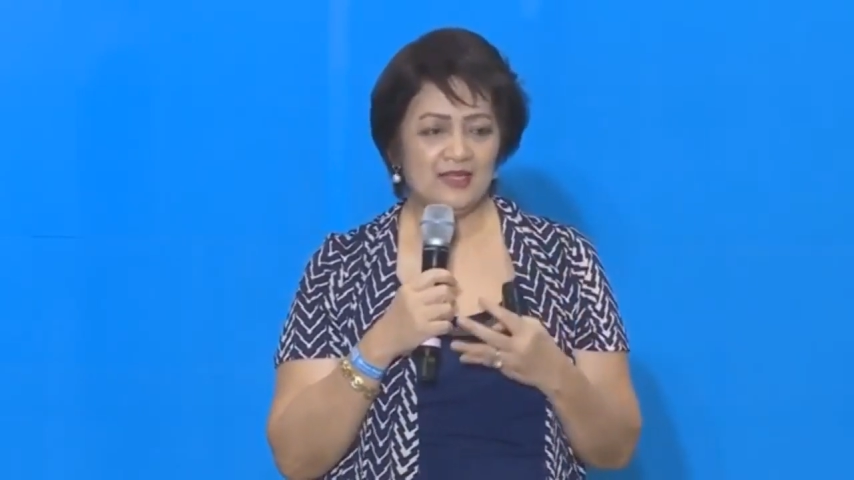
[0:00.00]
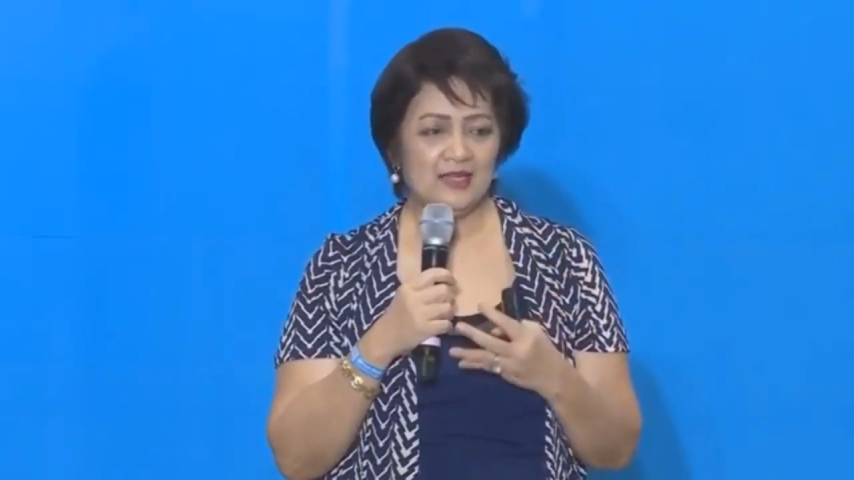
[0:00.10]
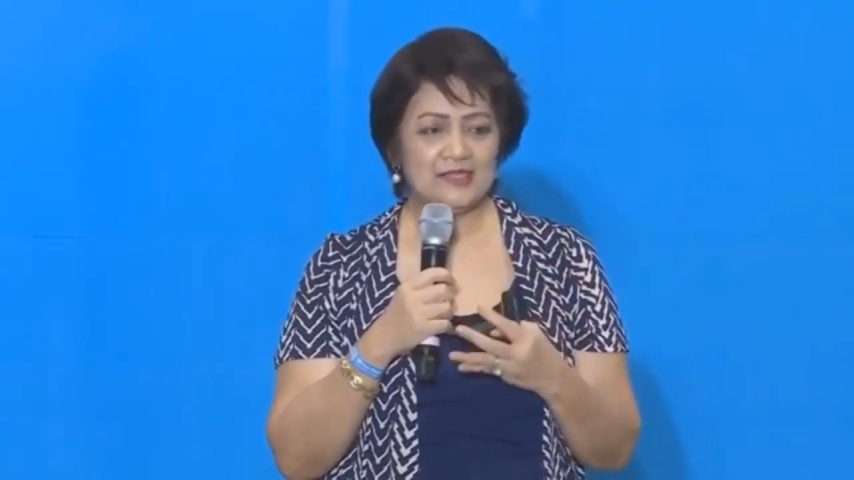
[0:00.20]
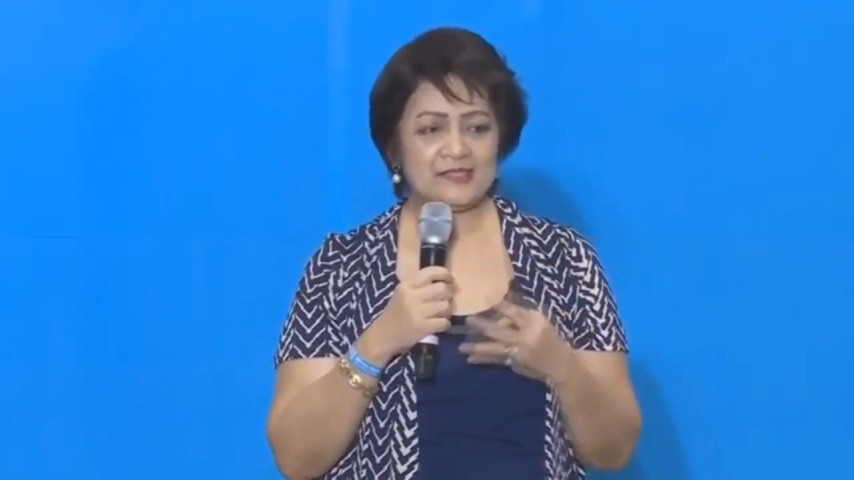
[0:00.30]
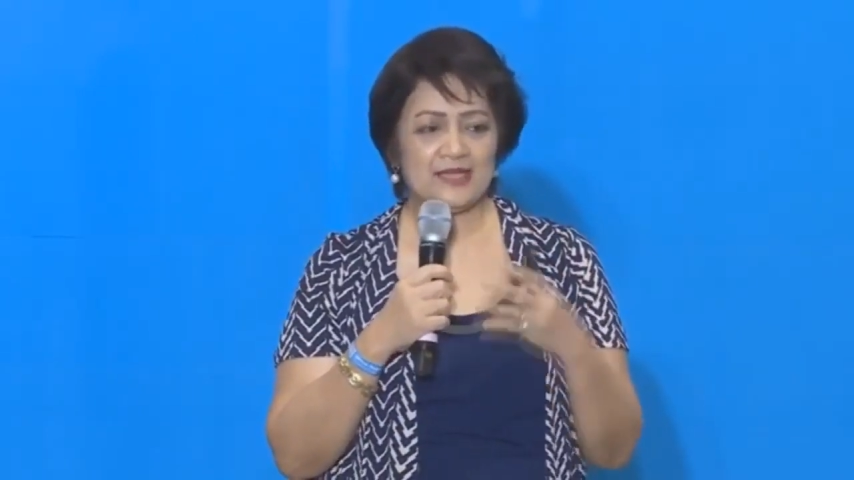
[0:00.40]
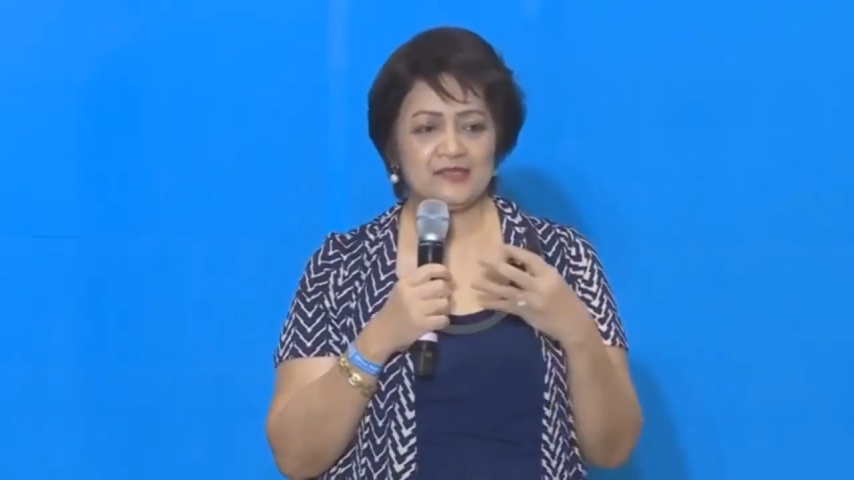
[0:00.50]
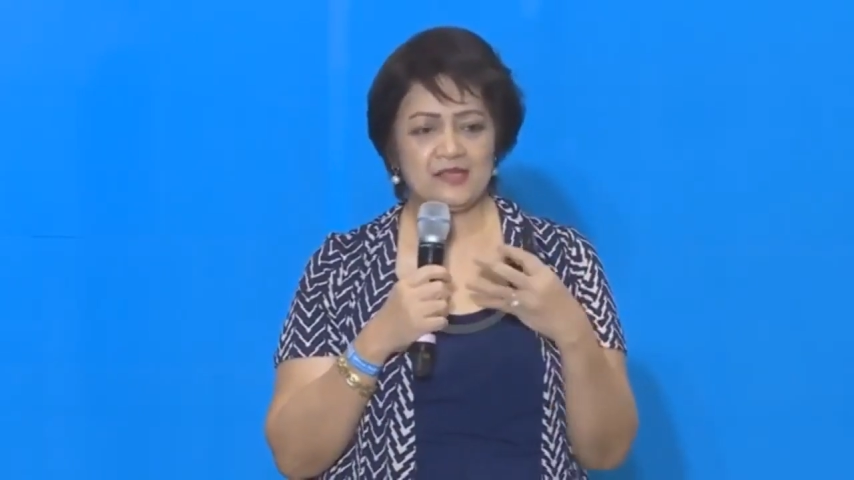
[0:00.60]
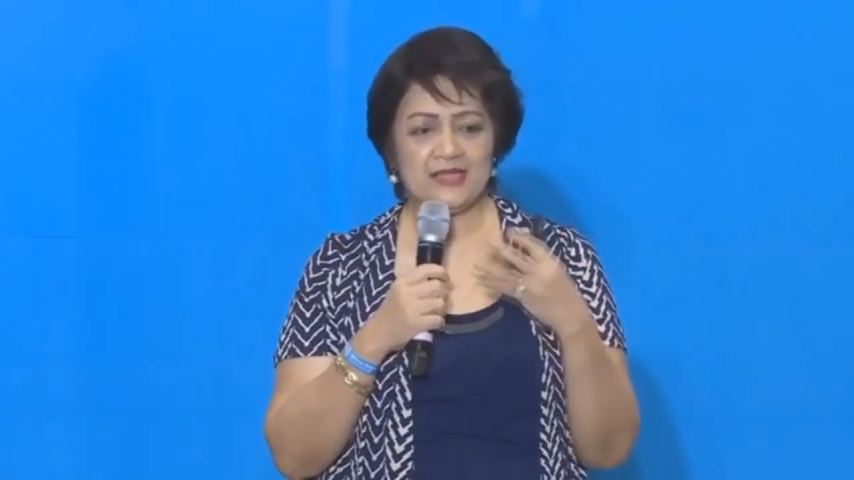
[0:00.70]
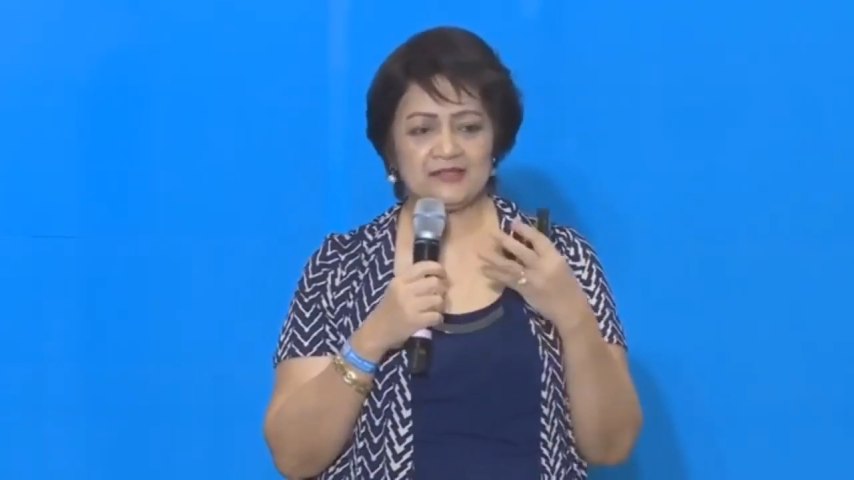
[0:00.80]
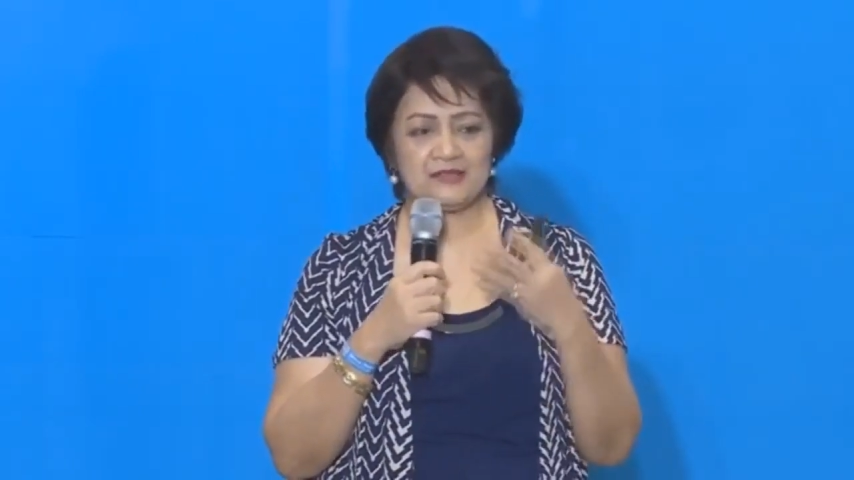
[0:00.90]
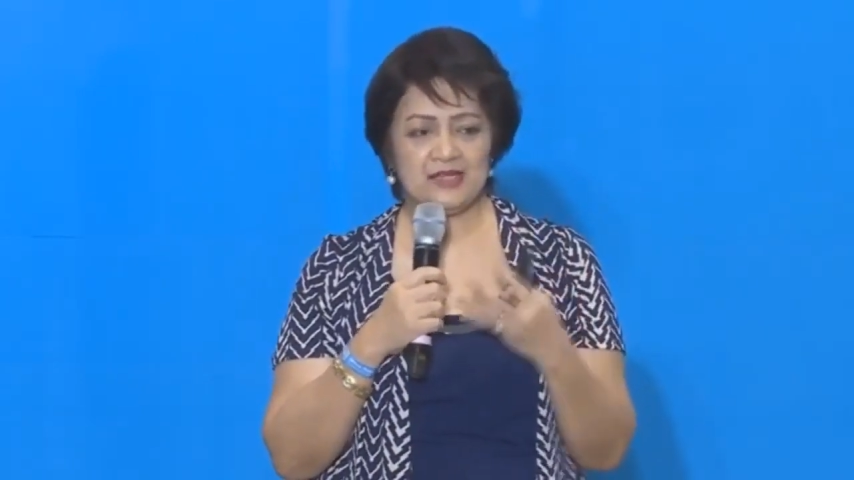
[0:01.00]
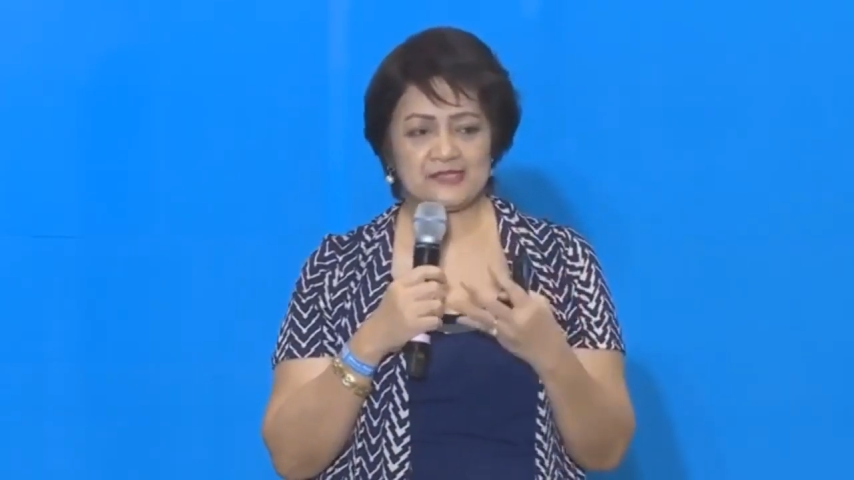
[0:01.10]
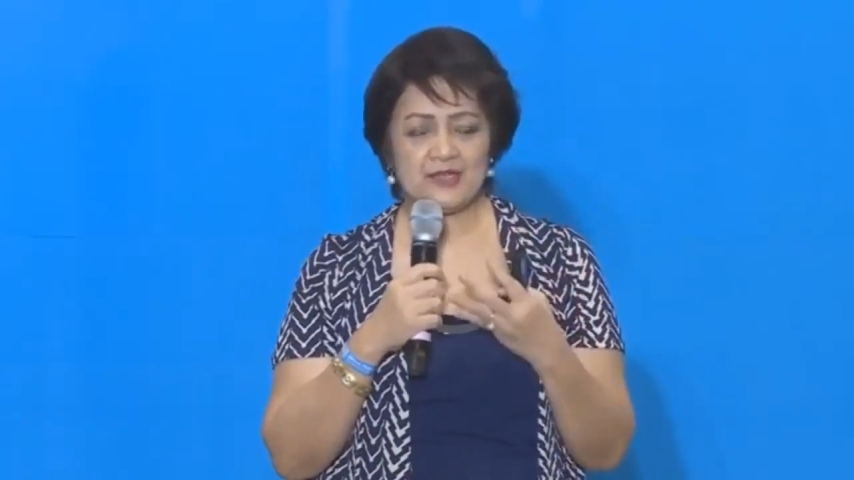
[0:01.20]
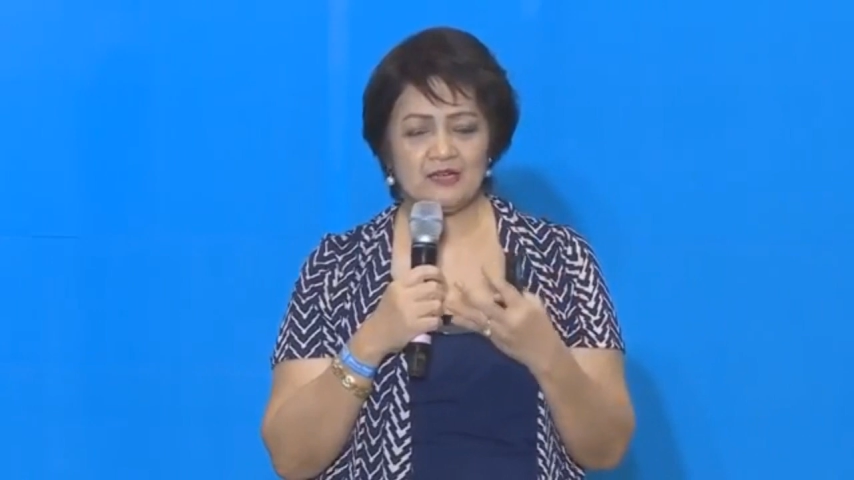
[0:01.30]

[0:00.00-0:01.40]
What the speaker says: is at great risk